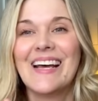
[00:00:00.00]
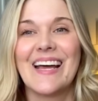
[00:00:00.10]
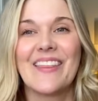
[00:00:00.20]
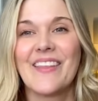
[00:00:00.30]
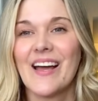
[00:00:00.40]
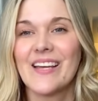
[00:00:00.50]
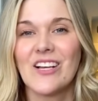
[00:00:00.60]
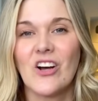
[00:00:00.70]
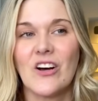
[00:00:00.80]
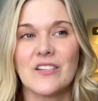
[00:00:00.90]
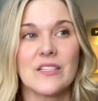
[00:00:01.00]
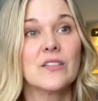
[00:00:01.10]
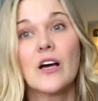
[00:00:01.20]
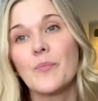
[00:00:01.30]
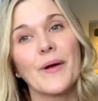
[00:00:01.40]
and that can cause a
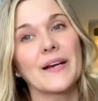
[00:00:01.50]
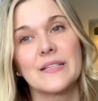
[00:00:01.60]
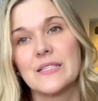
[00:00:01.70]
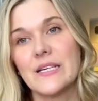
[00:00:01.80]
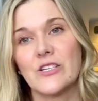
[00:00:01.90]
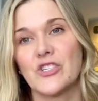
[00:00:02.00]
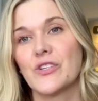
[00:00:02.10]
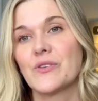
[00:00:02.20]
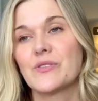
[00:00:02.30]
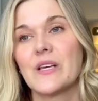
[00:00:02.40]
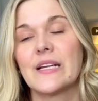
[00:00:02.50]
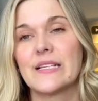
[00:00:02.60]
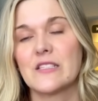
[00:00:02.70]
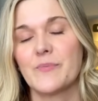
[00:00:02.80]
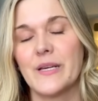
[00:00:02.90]
lot of pregnancy issues that
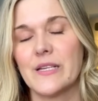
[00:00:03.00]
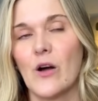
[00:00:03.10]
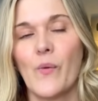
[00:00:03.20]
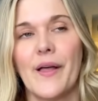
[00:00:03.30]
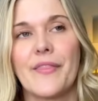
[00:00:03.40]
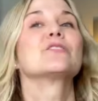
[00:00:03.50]
needs to be dealt with.